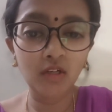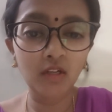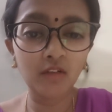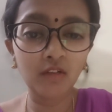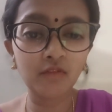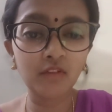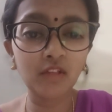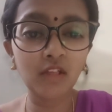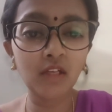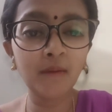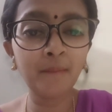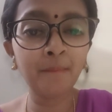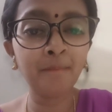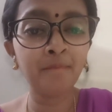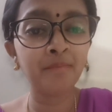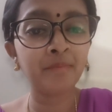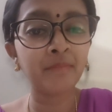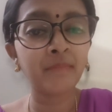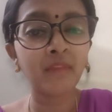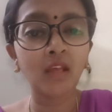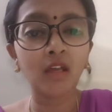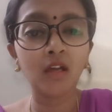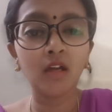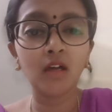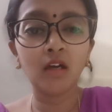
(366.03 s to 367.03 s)
of the
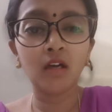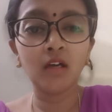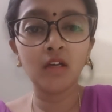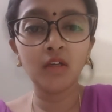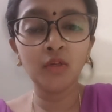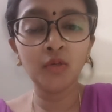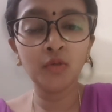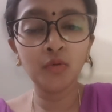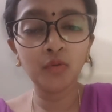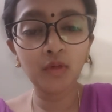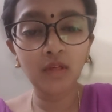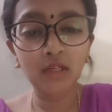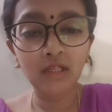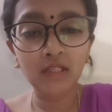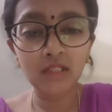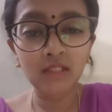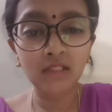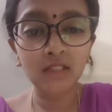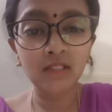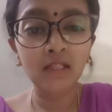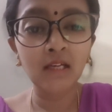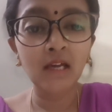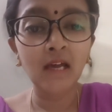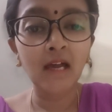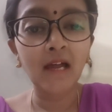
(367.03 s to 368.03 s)

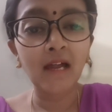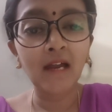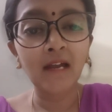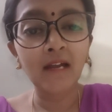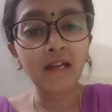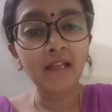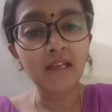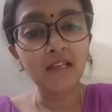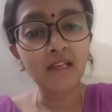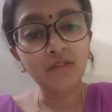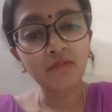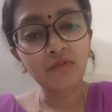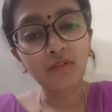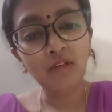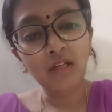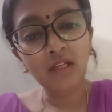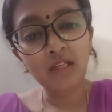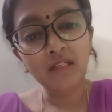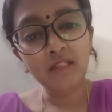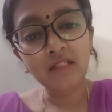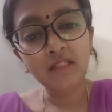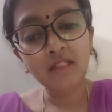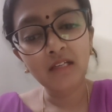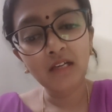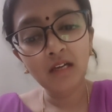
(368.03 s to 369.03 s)
uterus, and as well
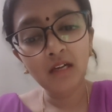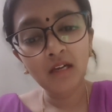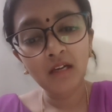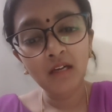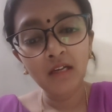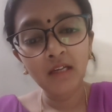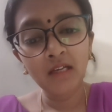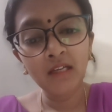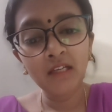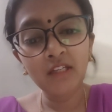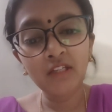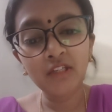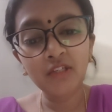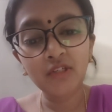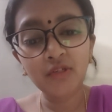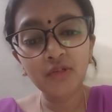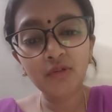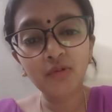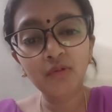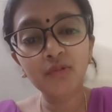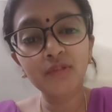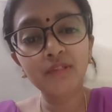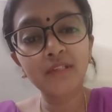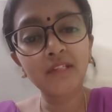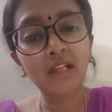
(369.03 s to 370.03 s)
as the
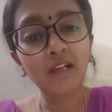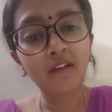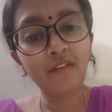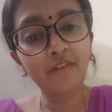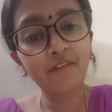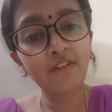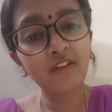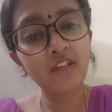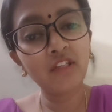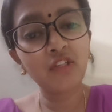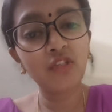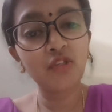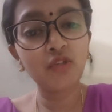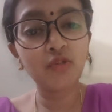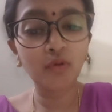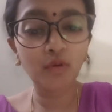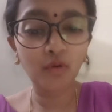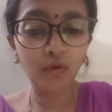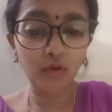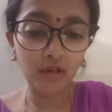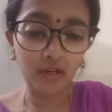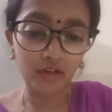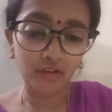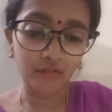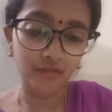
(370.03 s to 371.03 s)

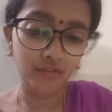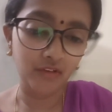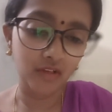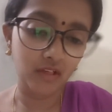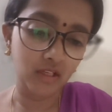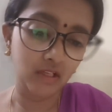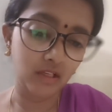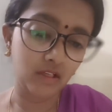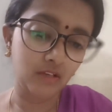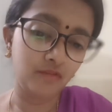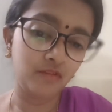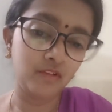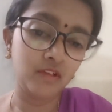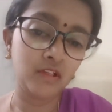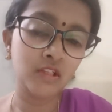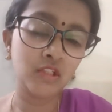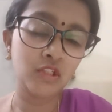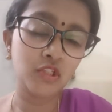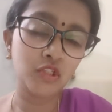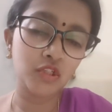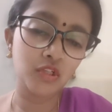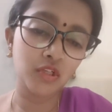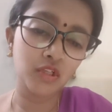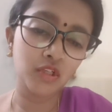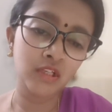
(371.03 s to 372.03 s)
hysterosalpingography.
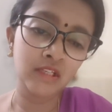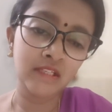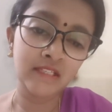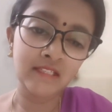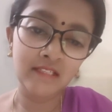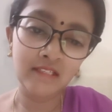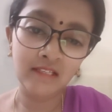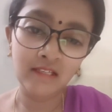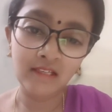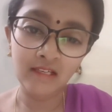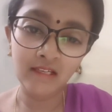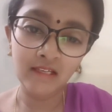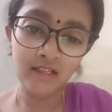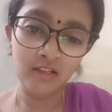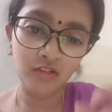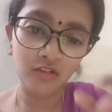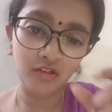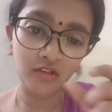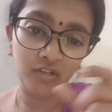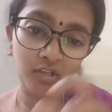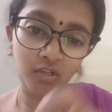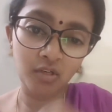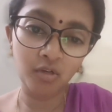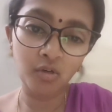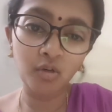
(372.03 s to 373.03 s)

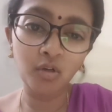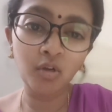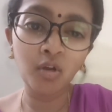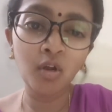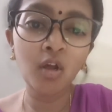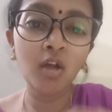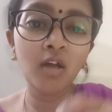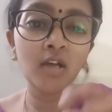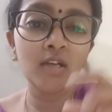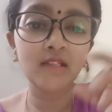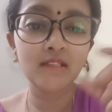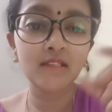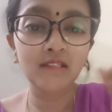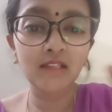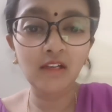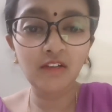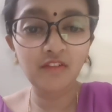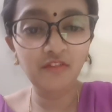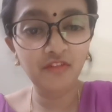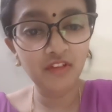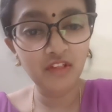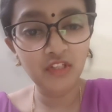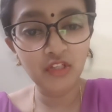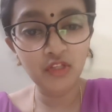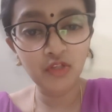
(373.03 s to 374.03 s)

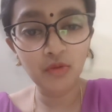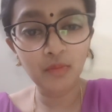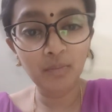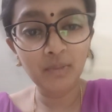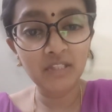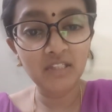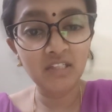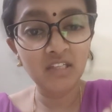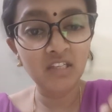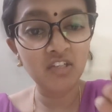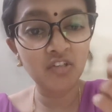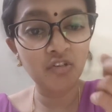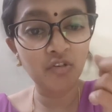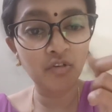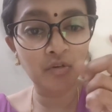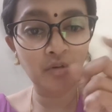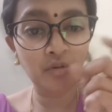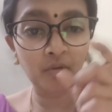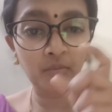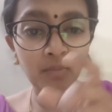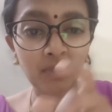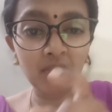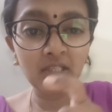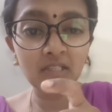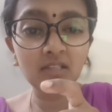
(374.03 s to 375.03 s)
Hysterosalpingo means, hystero
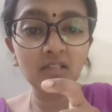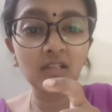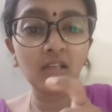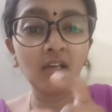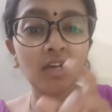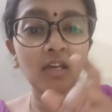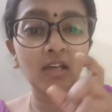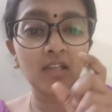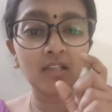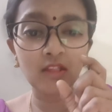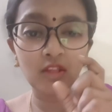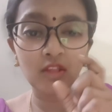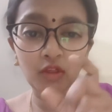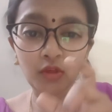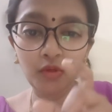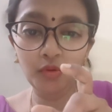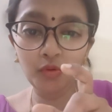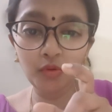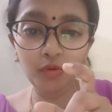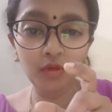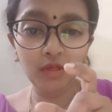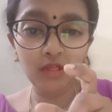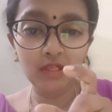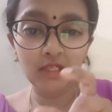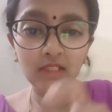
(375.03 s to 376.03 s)
means the
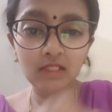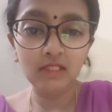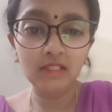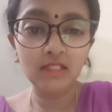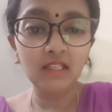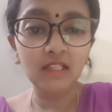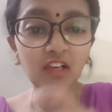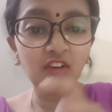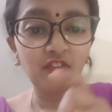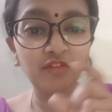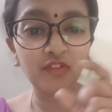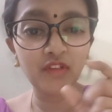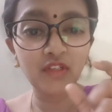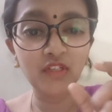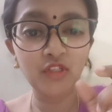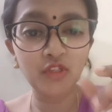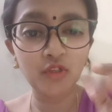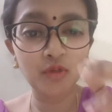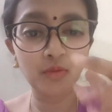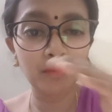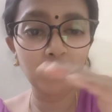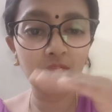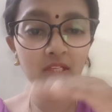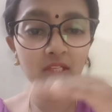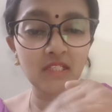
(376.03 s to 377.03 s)
uterus, salpingo
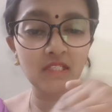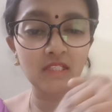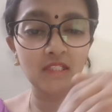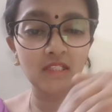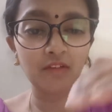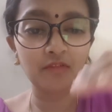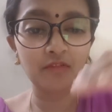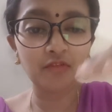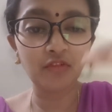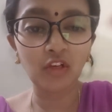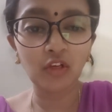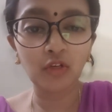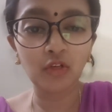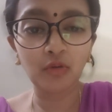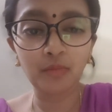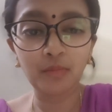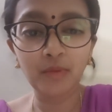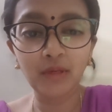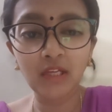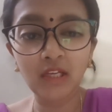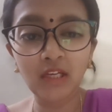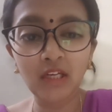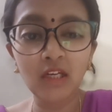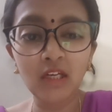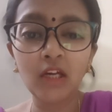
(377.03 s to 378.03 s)
means the
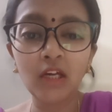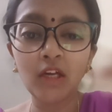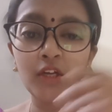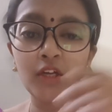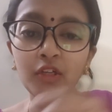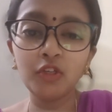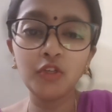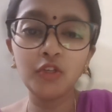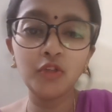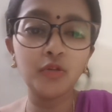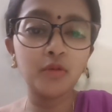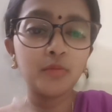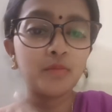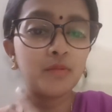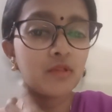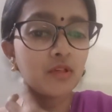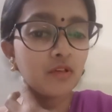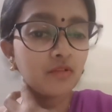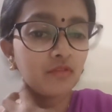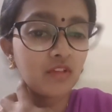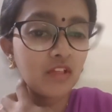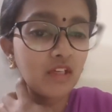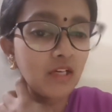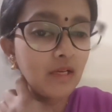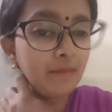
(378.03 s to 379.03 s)
fallopian tubes
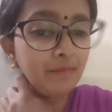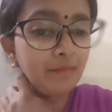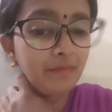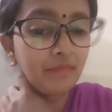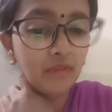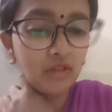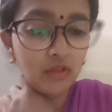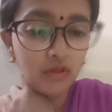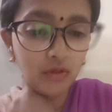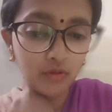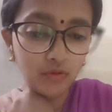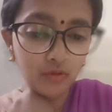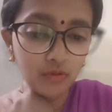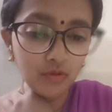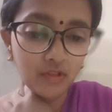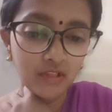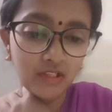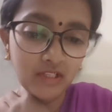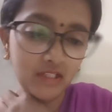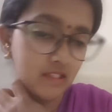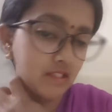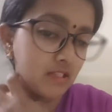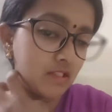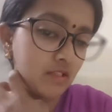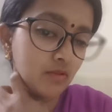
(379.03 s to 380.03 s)
of the
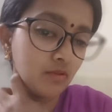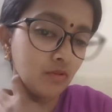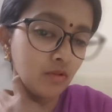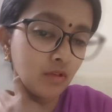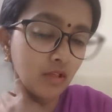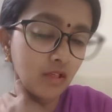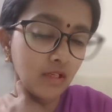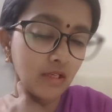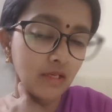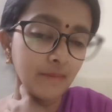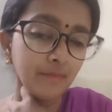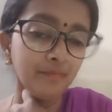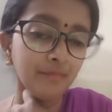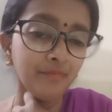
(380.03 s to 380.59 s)
uterus. Okay,